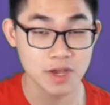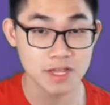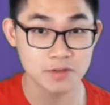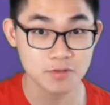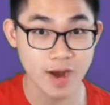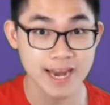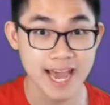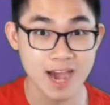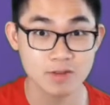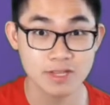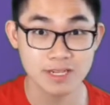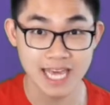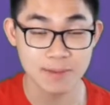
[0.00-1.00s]
is write
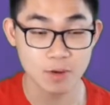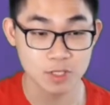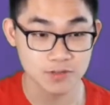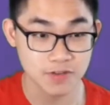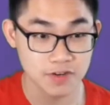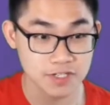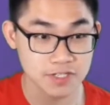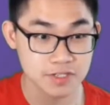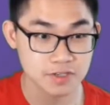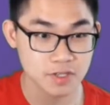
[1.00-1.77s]
out the labels first.